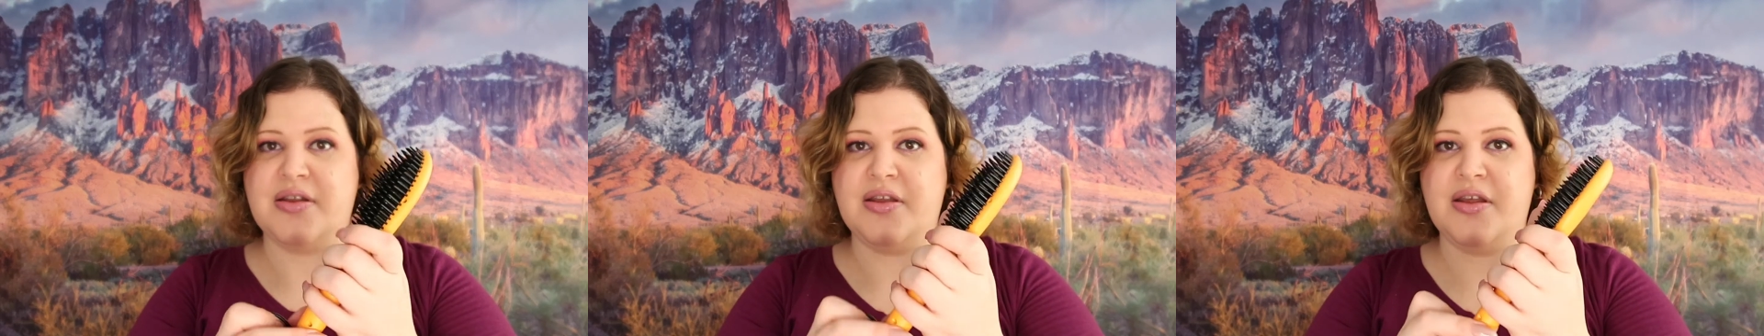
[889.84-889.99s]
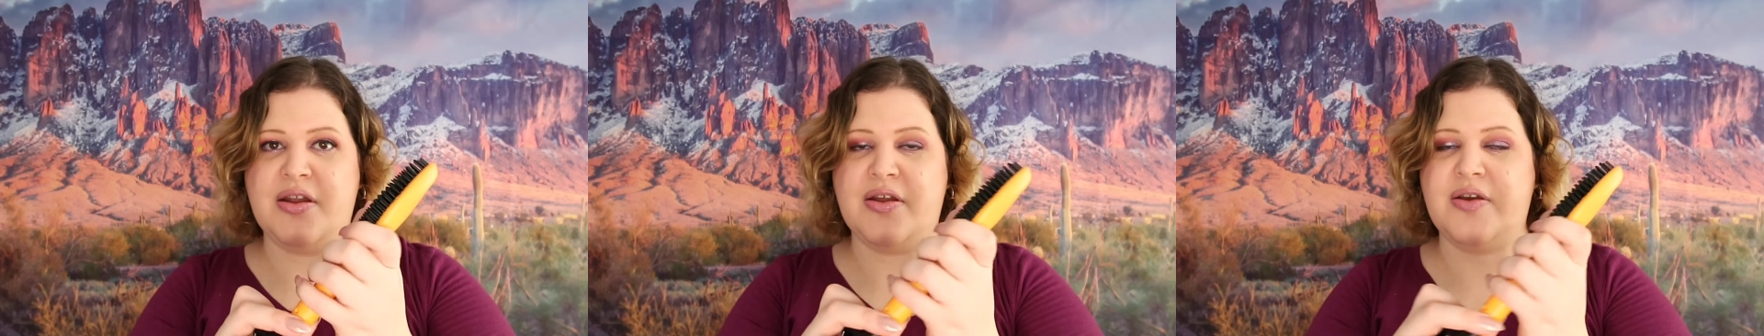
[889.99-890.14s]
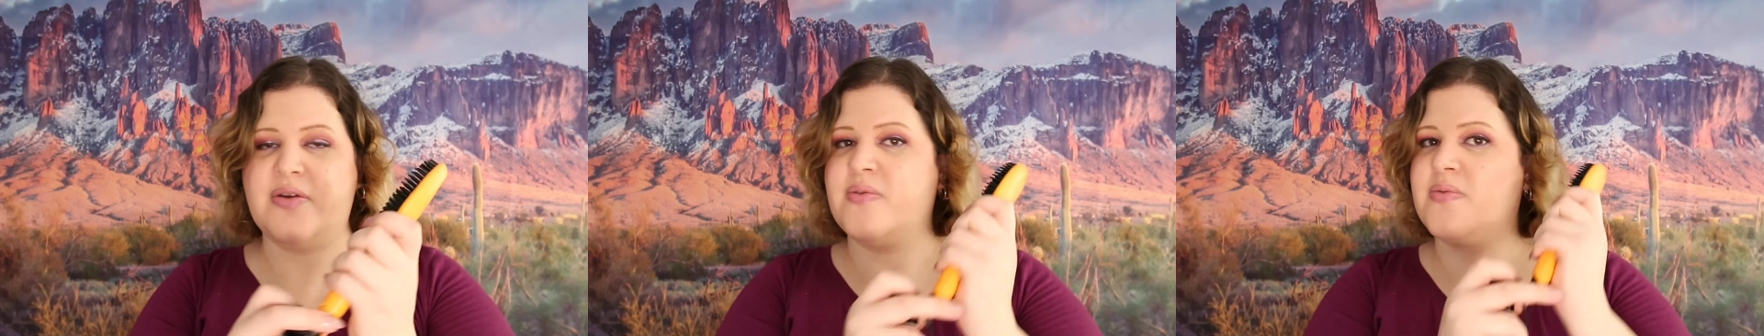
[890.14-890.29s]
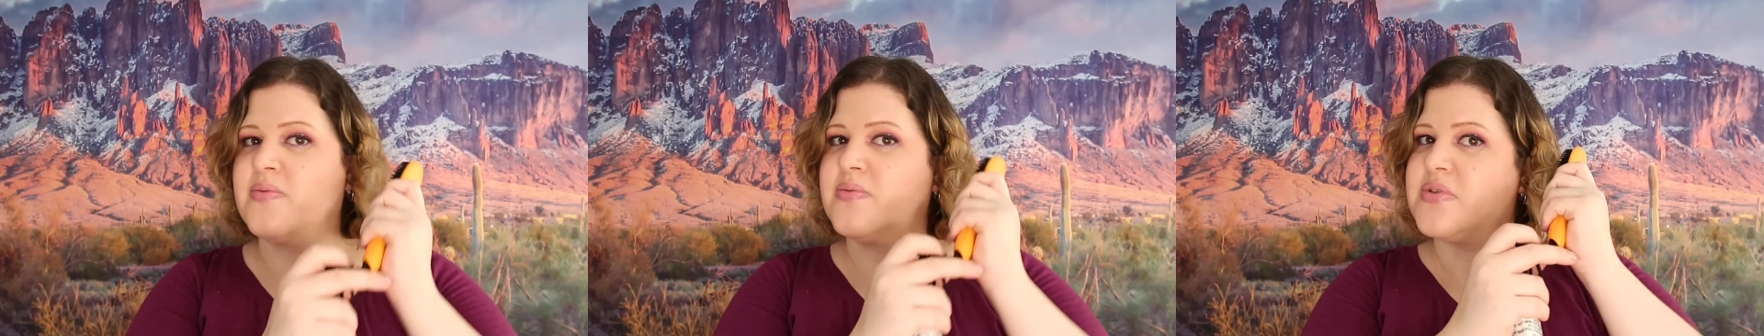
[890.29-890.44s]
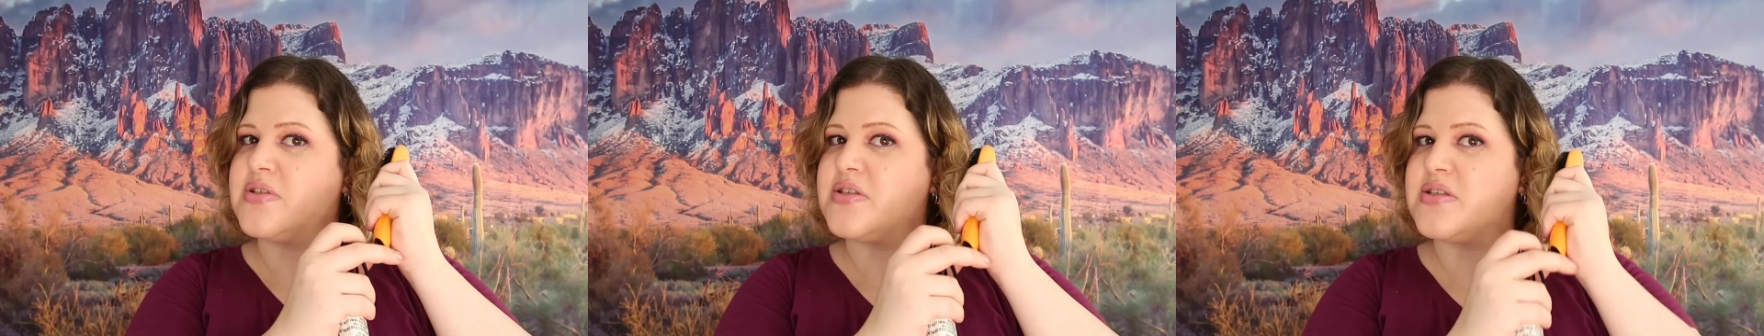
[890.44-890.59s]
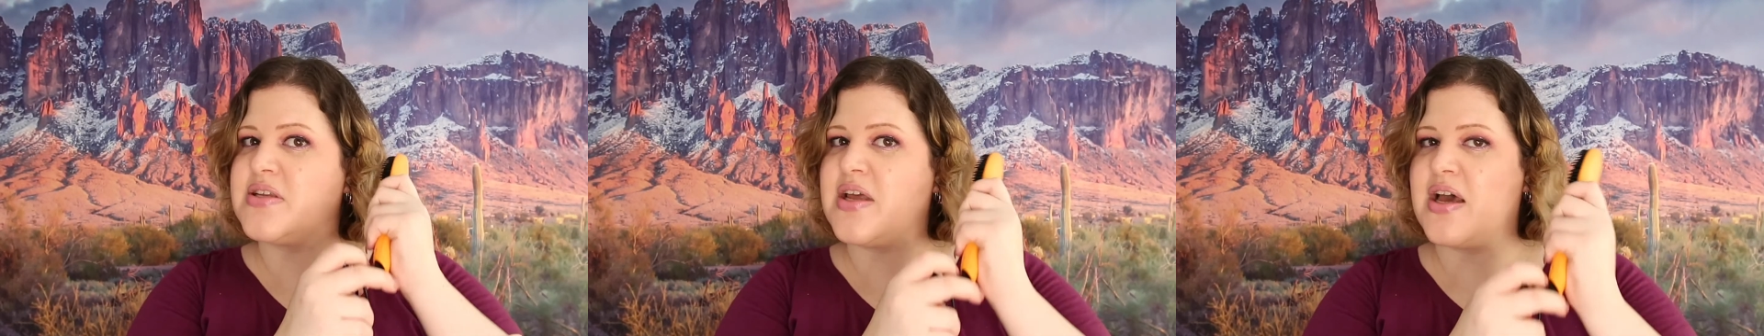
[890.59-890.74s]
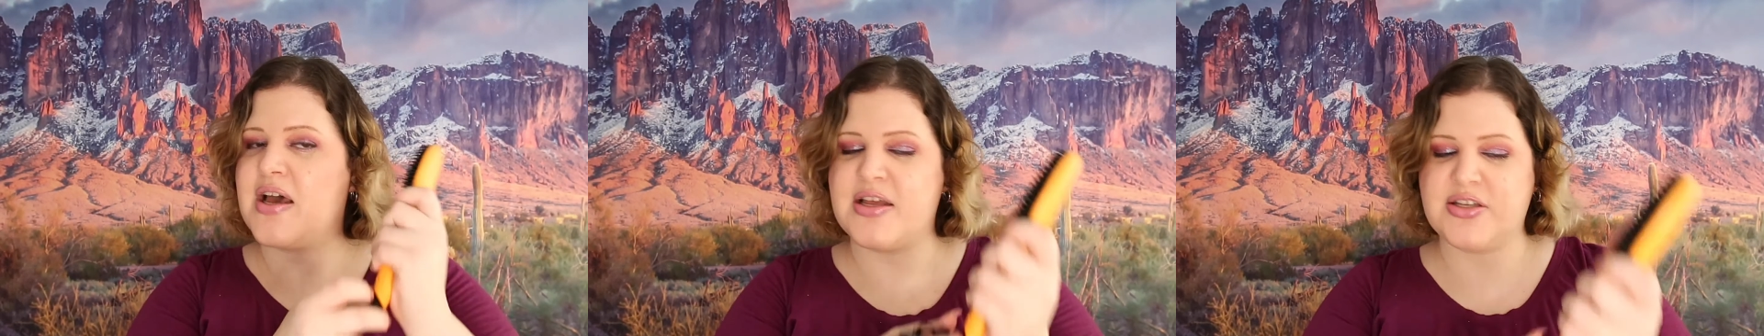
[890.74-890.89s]
You know,
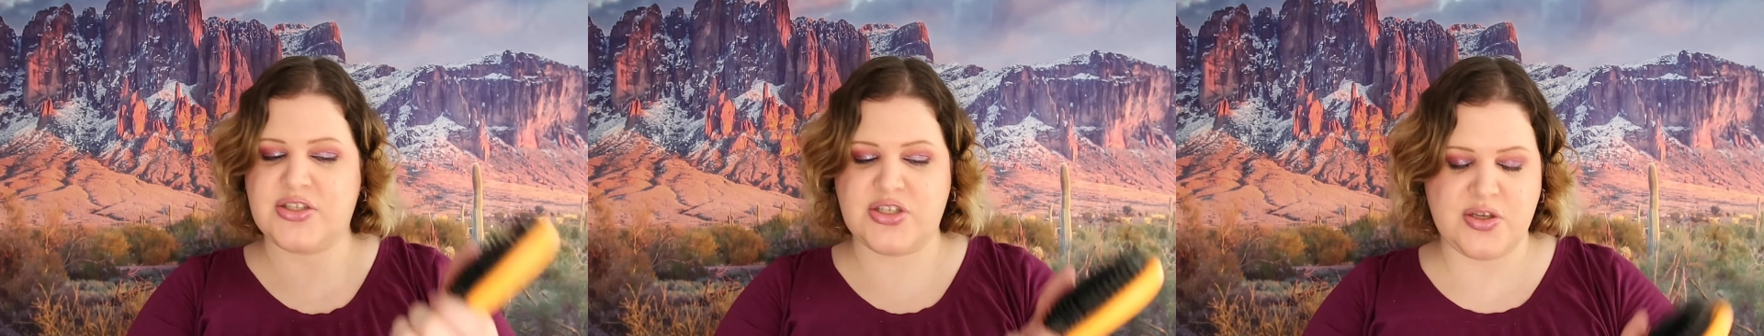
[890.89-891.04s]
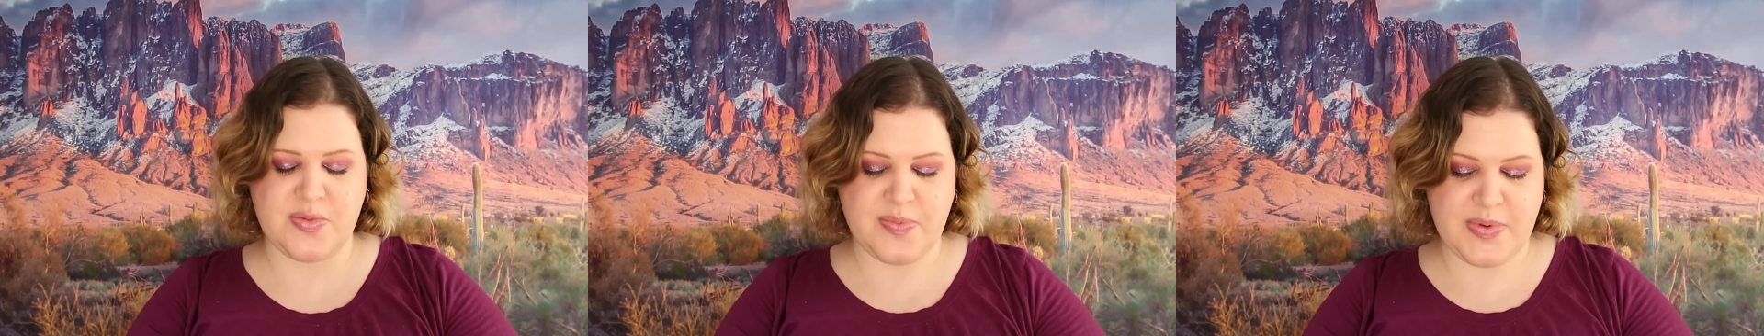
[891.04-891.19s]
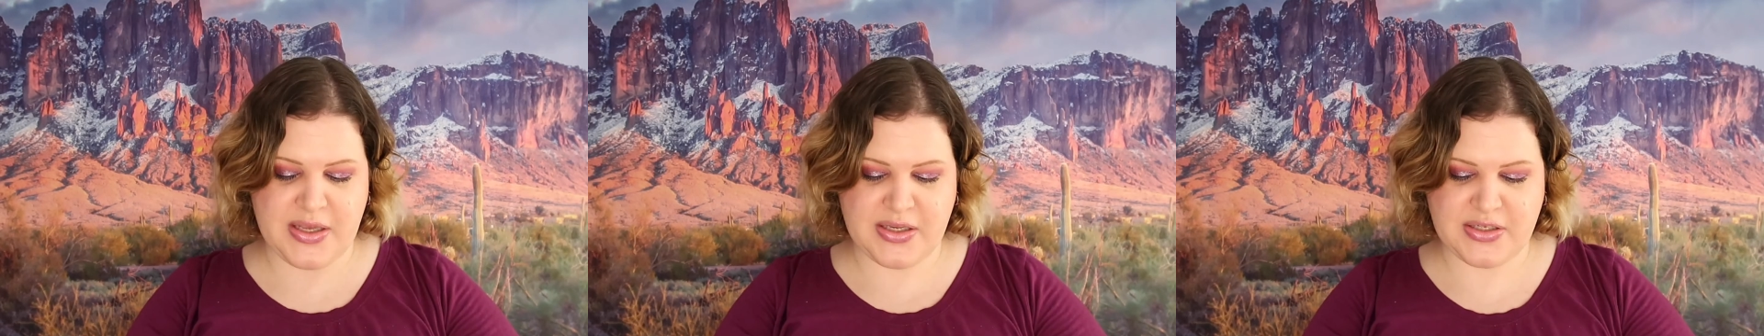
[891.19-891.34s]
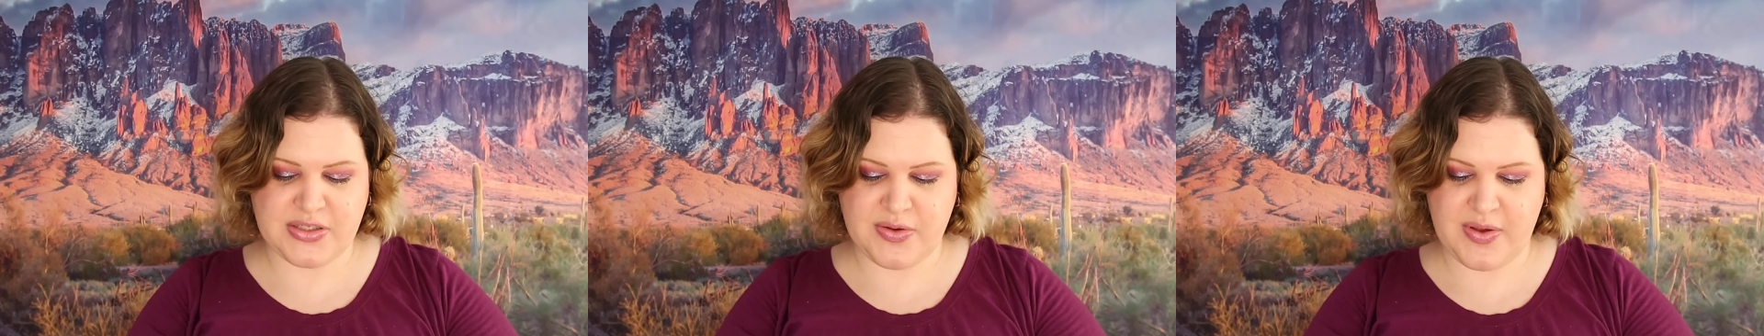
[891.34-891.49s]
it's not too big,